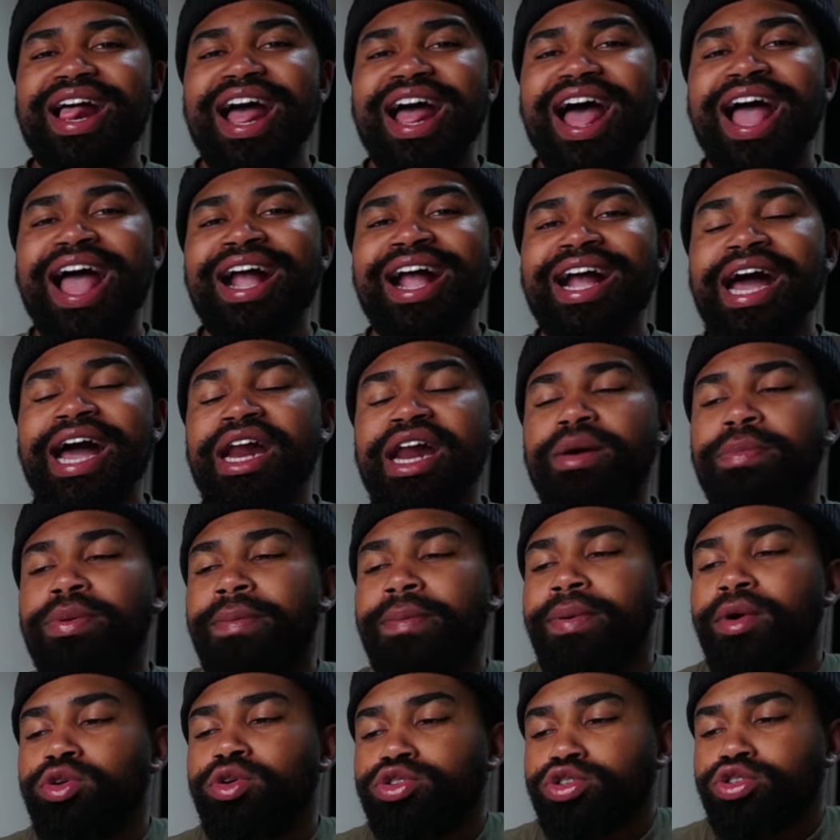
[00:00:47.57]
I got a
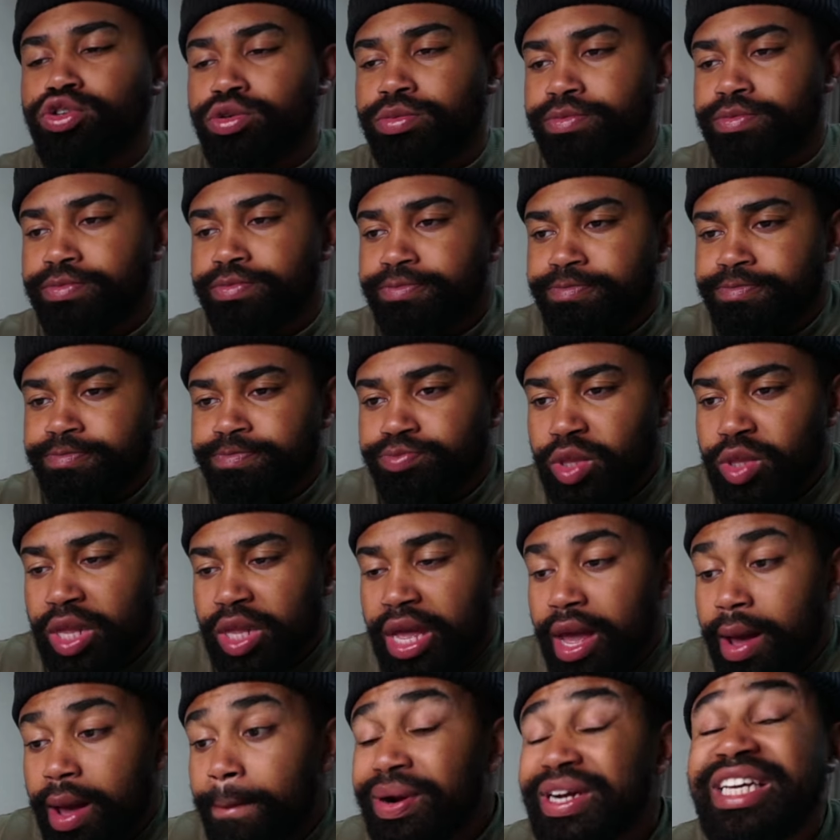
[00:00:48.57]
proposal.
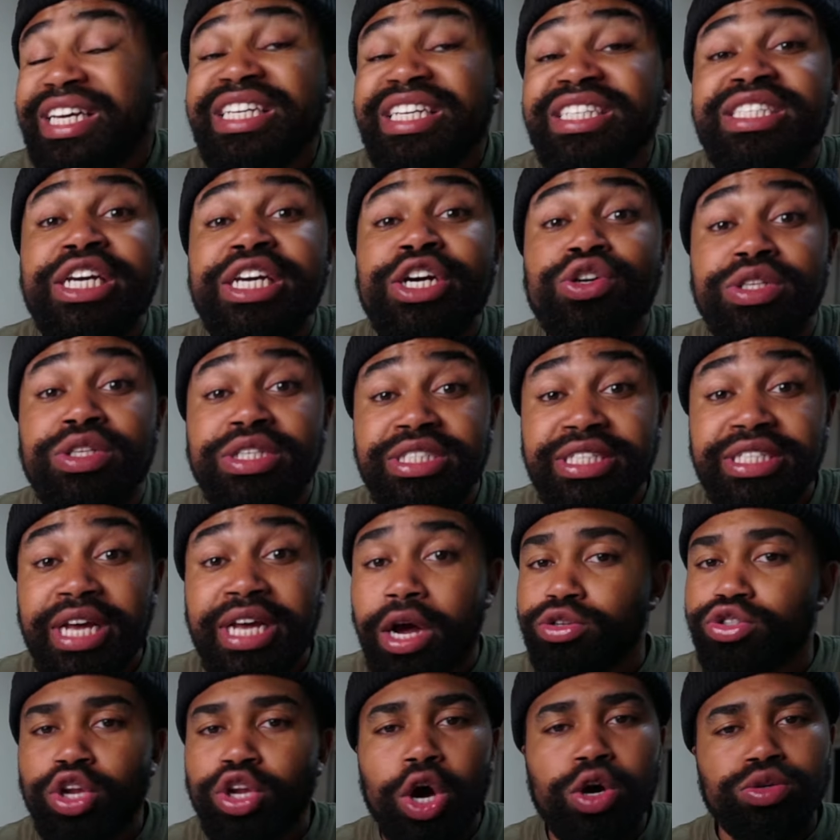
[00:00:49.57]
Please hear this
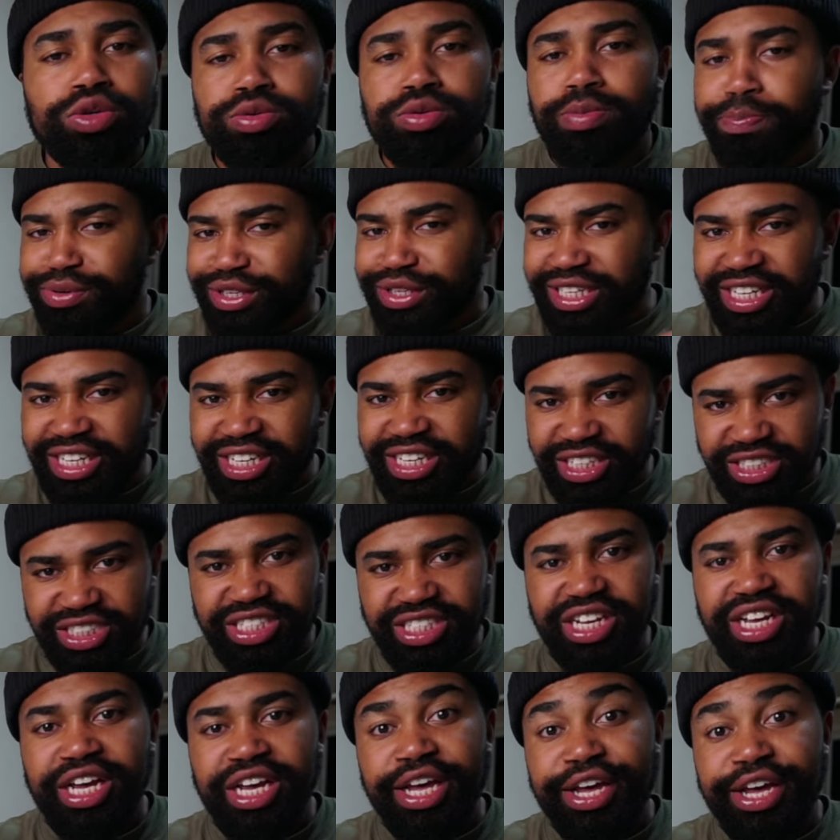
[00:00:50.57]
out. Please
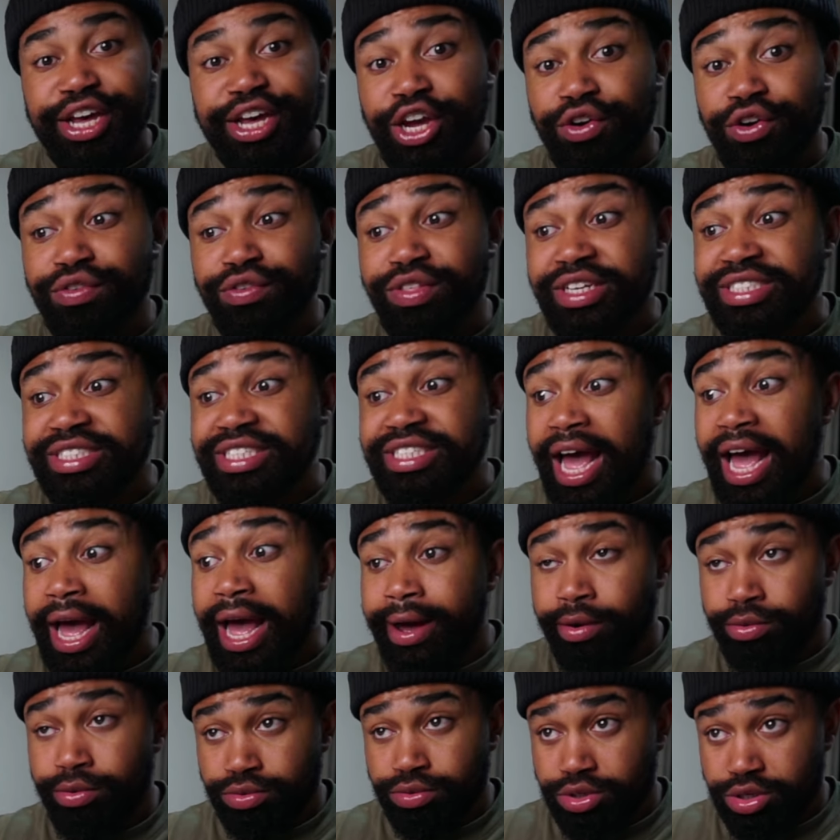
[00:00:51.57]
hear this
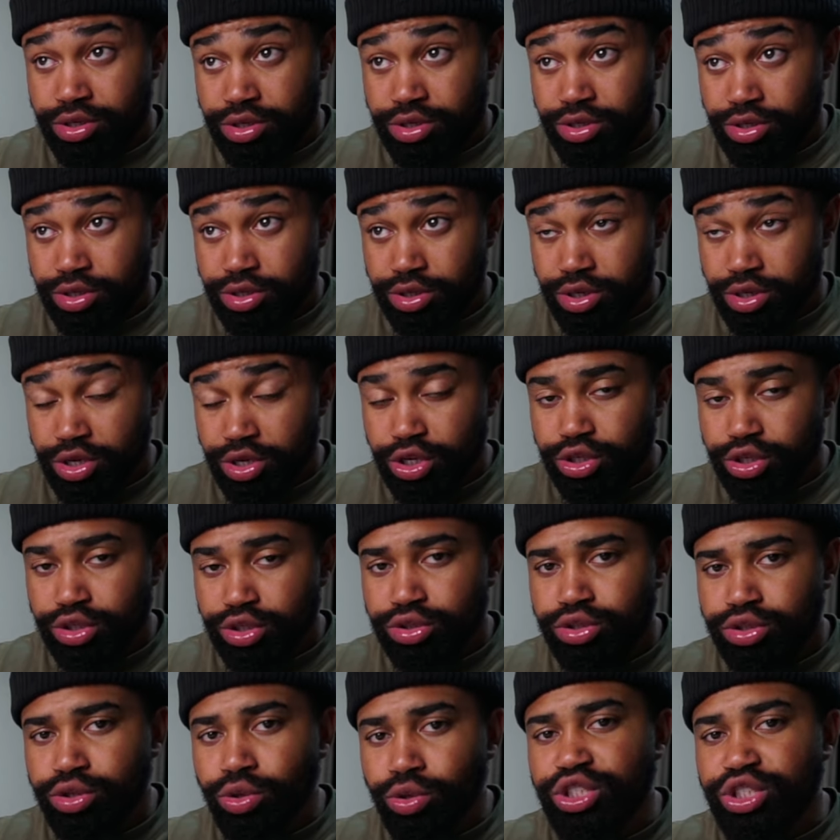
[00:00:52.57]
out.
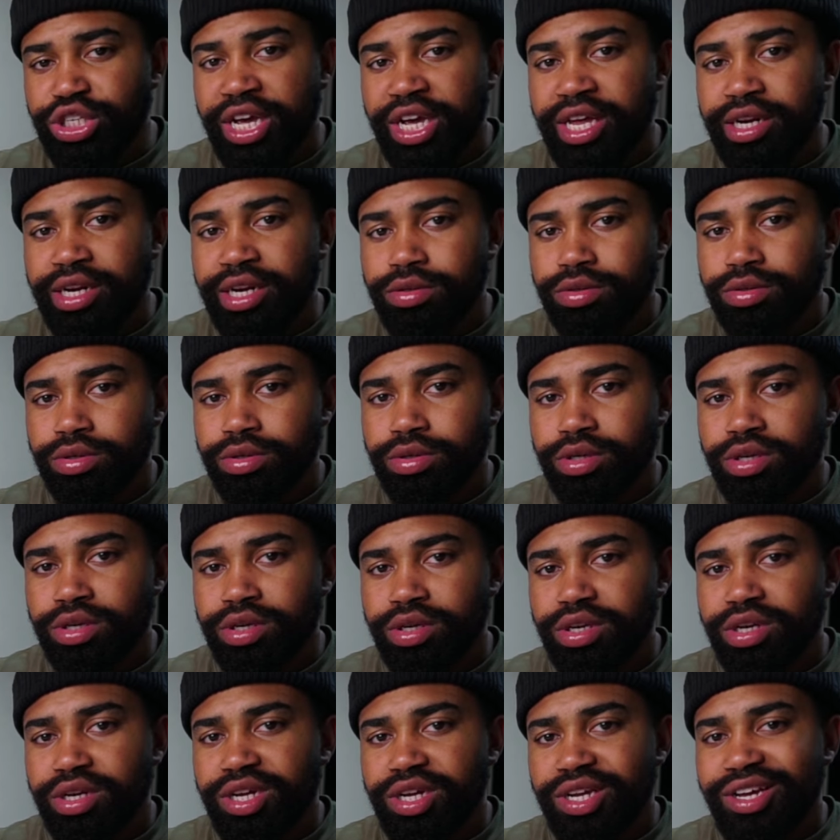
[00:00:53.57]
SOOJIN
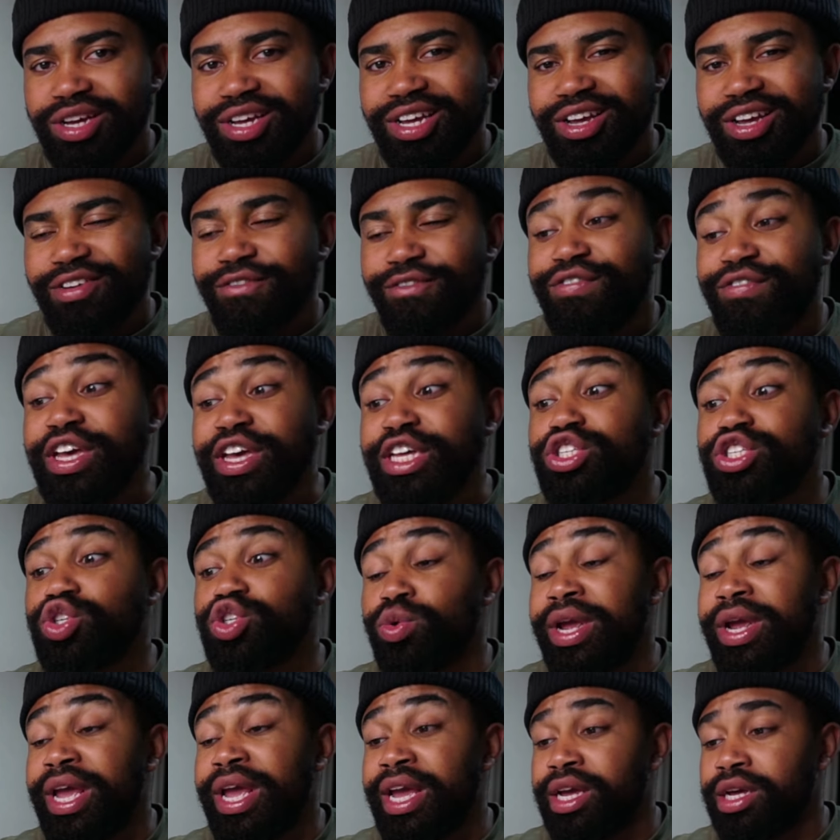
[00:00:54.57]

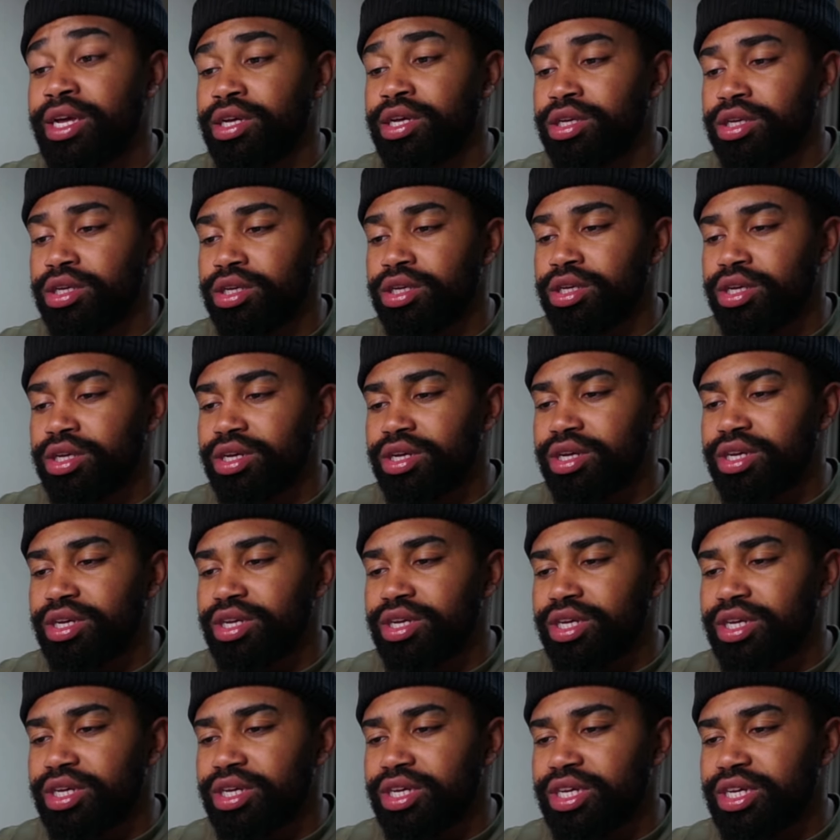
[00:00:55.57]
featuring
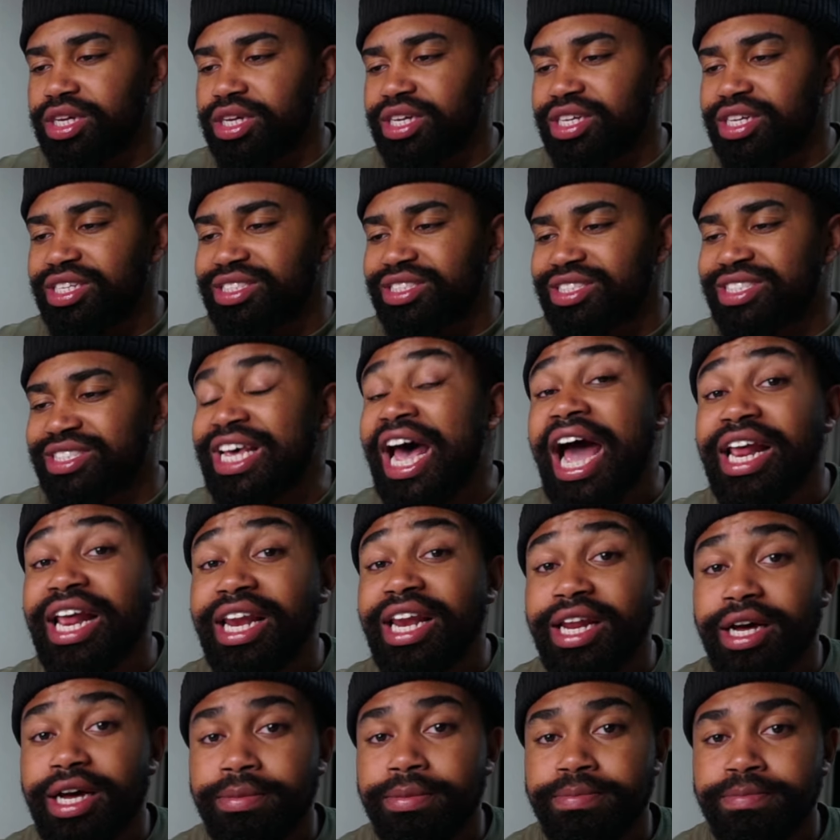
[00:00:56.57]

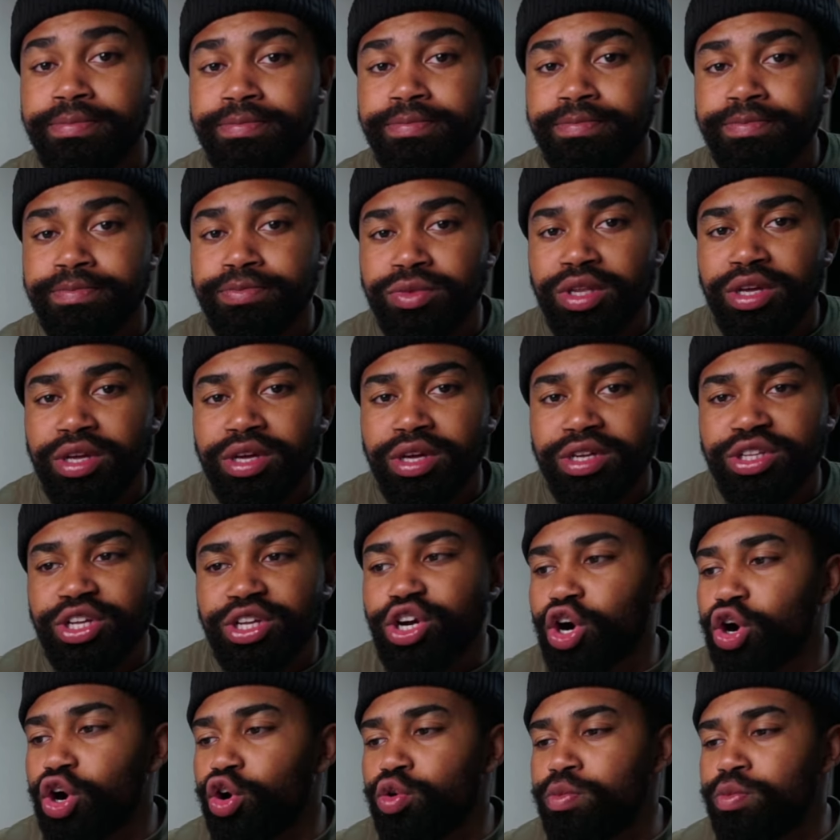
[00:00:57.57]
Tyler, the
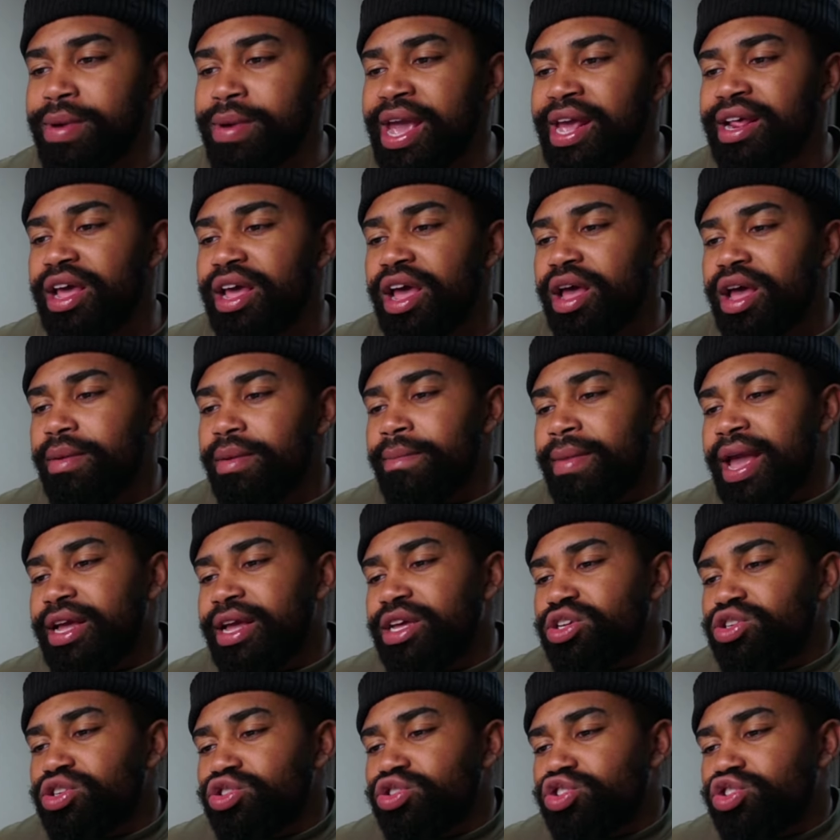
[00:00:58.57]
girl who made Make You